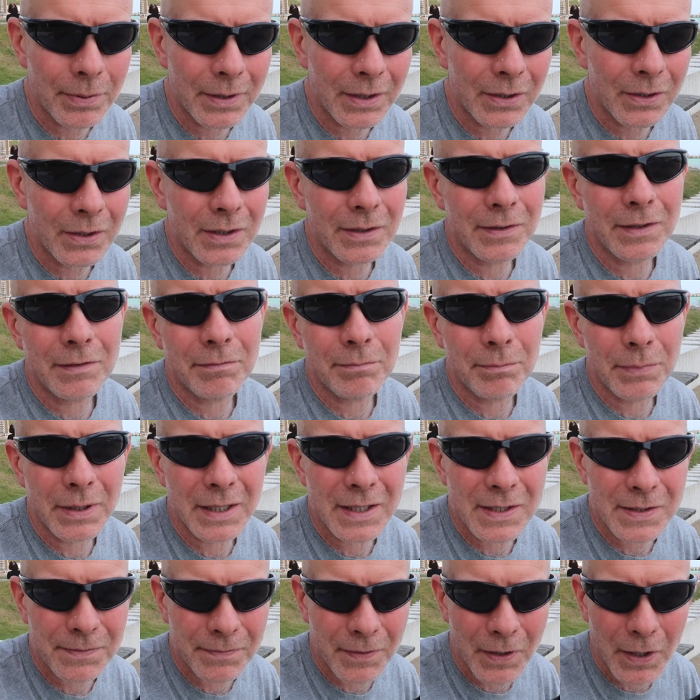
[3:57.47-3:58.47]
It could even
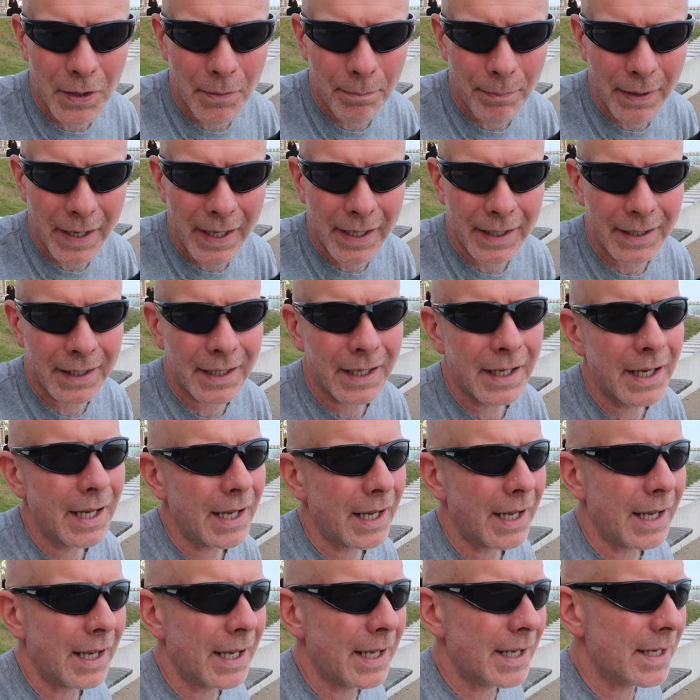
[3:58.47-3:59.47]
be as far back
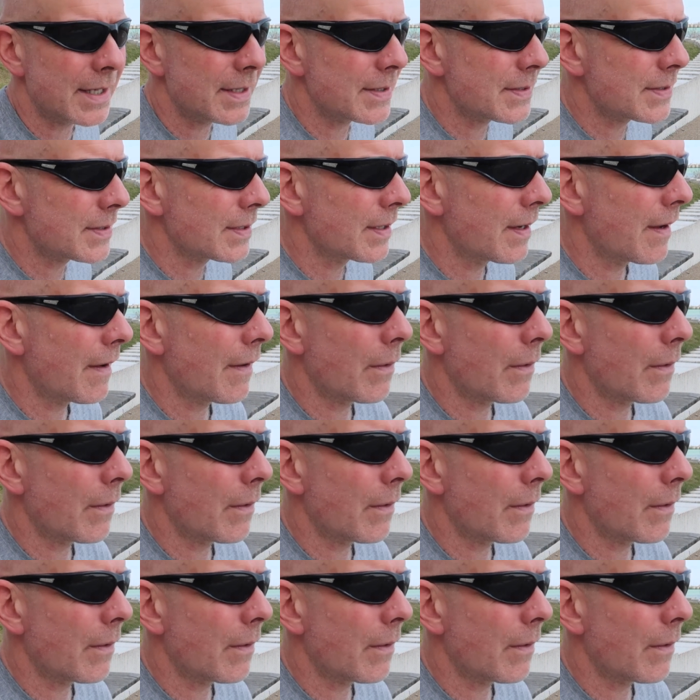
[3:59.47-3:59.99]
as